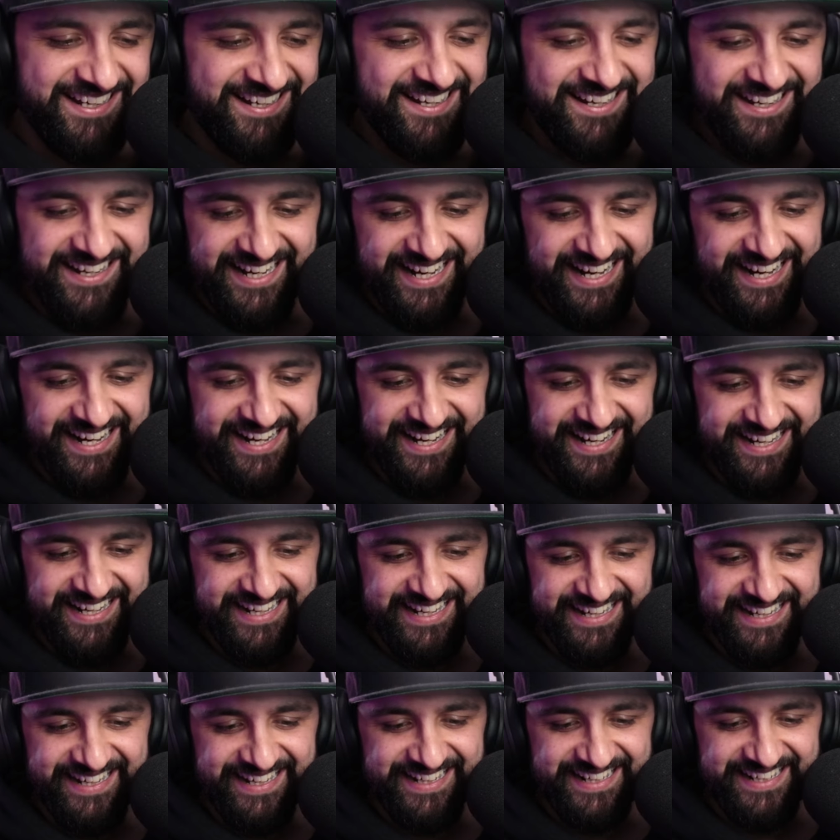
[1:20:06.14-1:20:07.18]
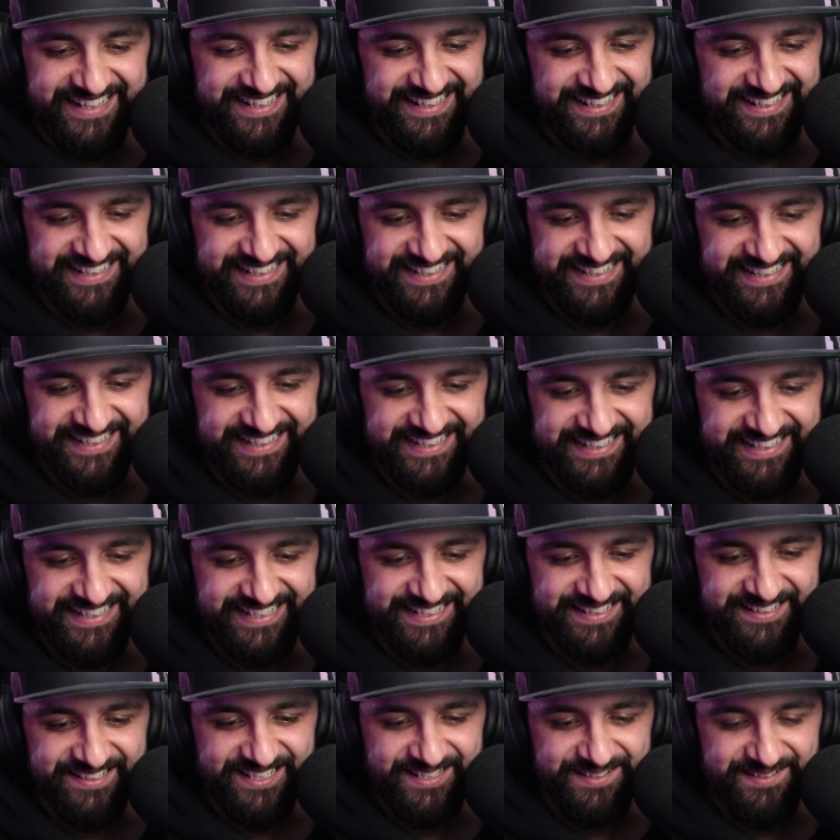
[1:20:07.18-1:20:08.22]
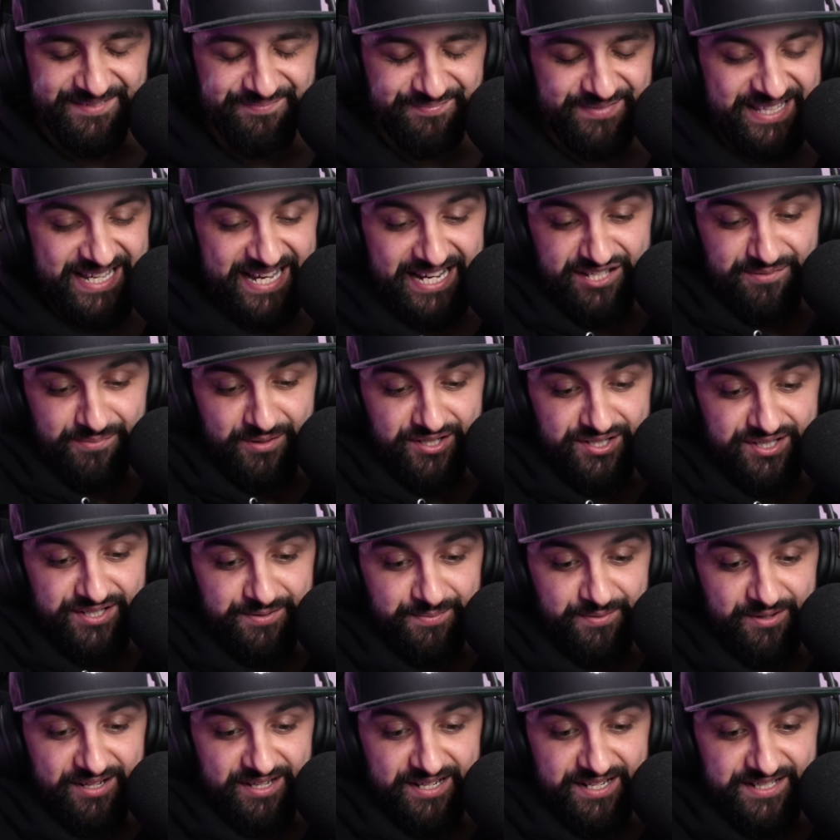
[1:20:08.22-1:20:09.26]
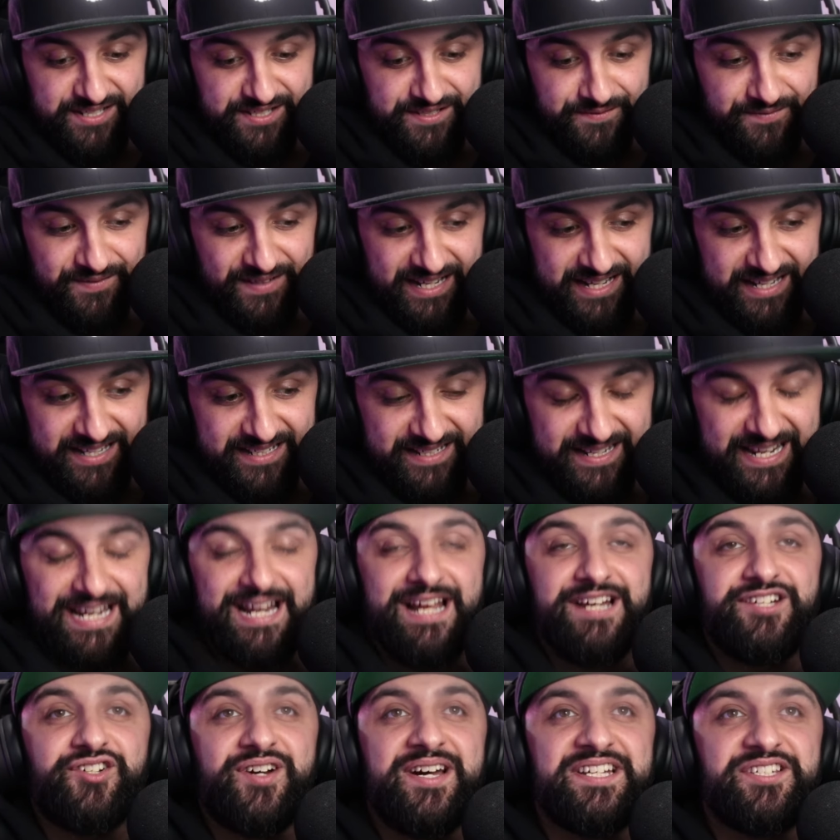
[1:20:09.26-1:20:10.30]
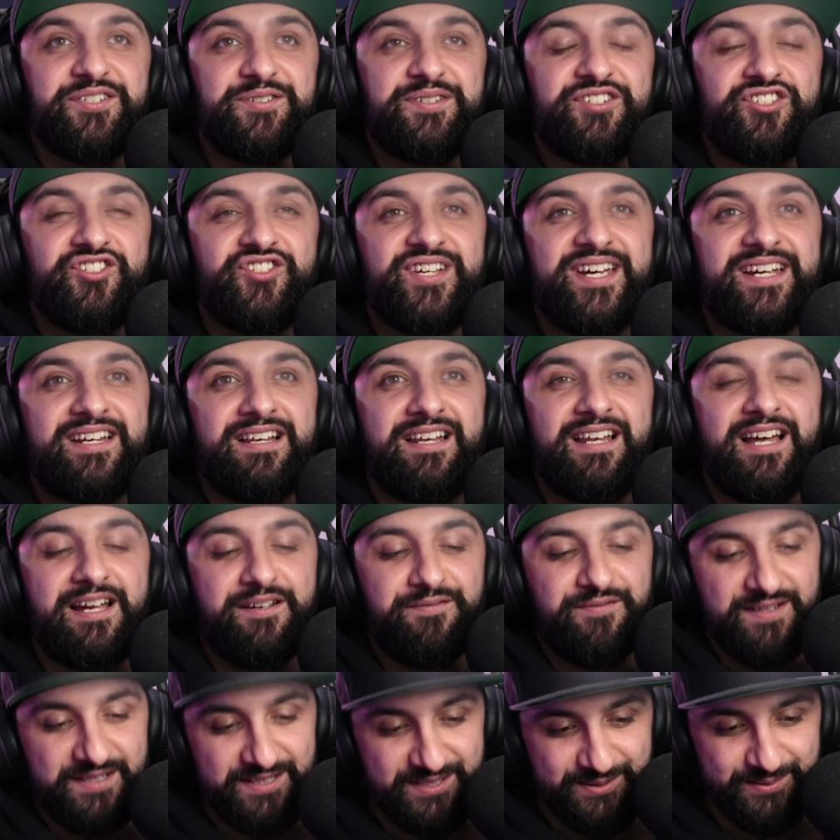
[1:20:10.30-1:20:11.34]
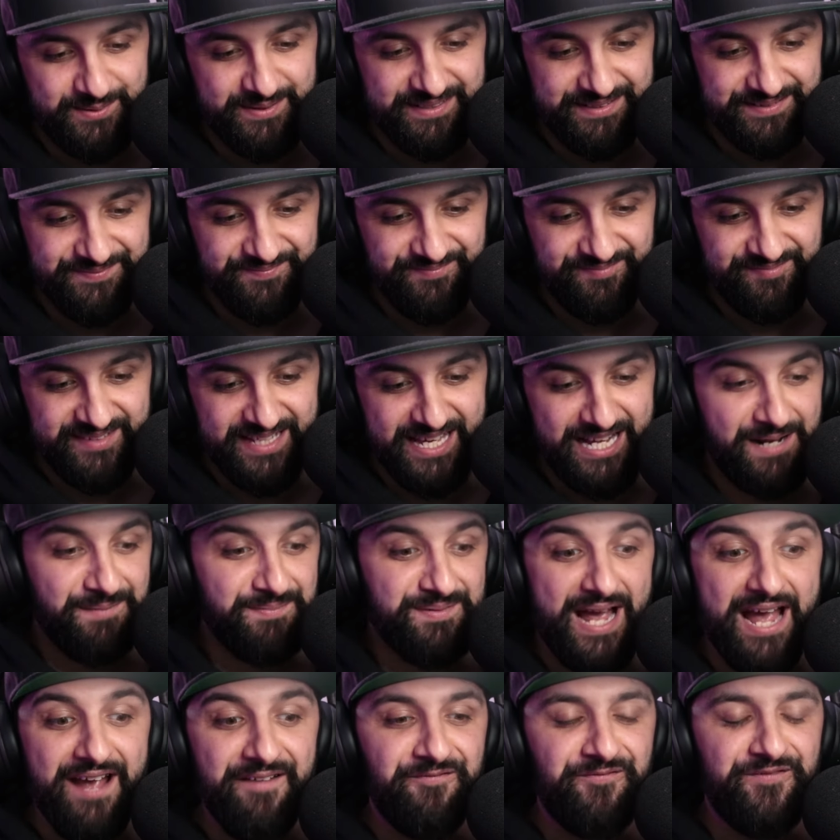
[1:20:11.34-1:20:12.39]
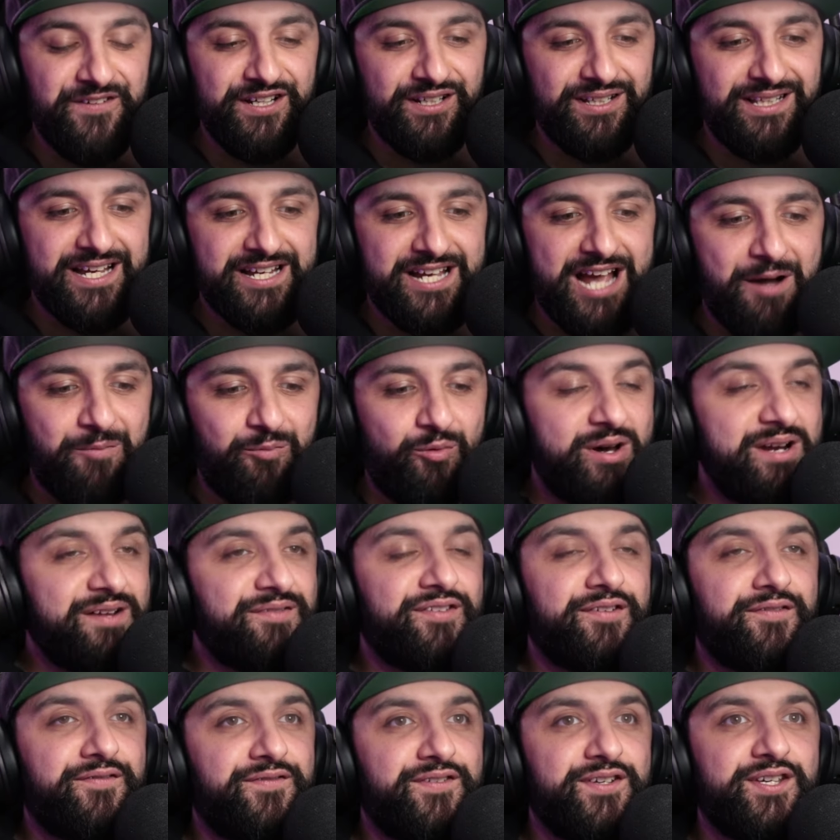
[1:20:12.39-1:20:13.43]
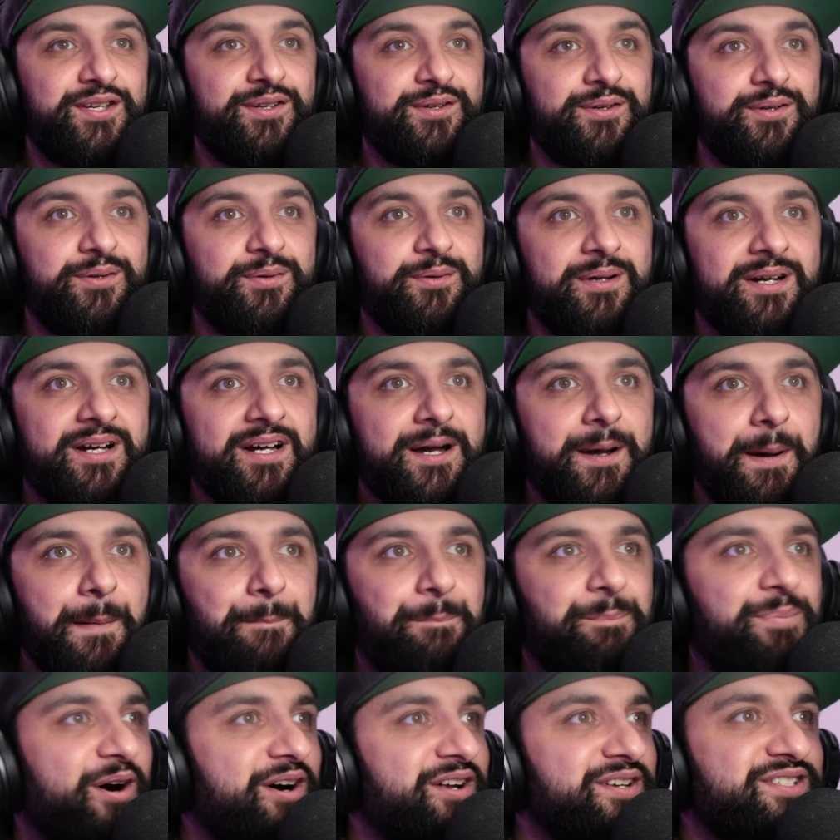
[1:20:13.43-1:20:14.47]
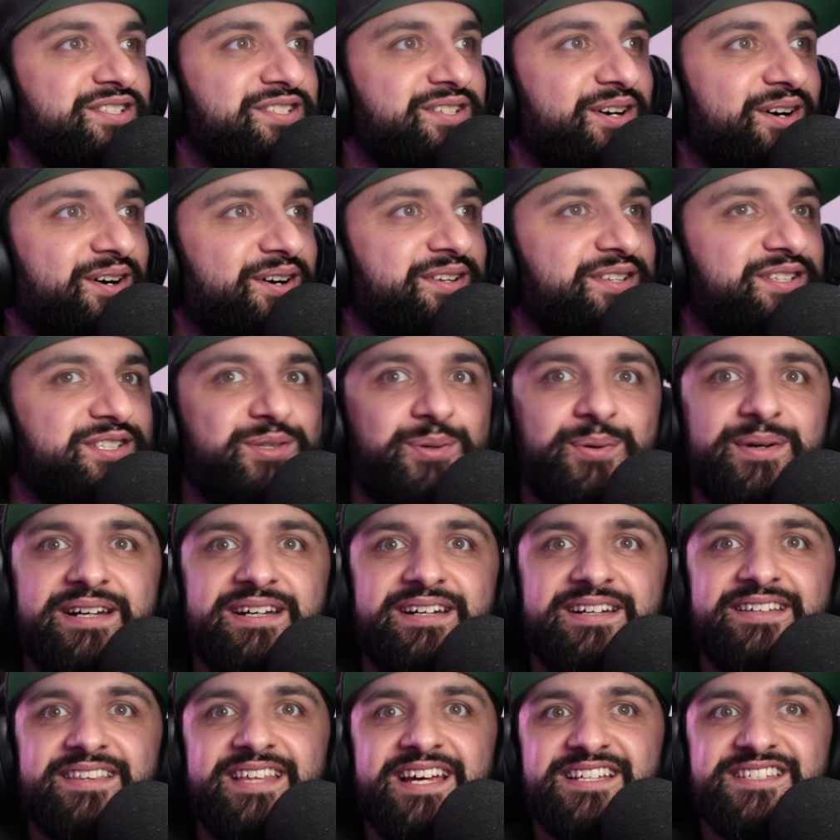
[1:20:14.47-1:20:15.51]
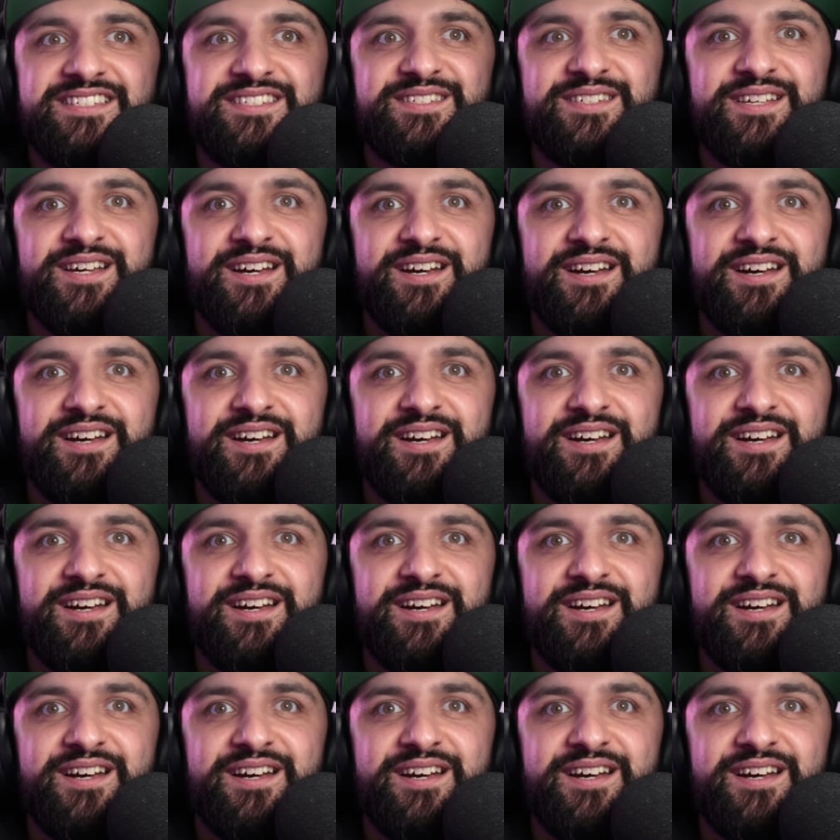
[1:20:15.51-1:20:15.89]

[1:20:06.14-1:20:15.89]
Ah, oh. The Xbox community is deflated, and I tried to inject life into it. And I'm, I feel like I'm one of the few bots on Twitter that's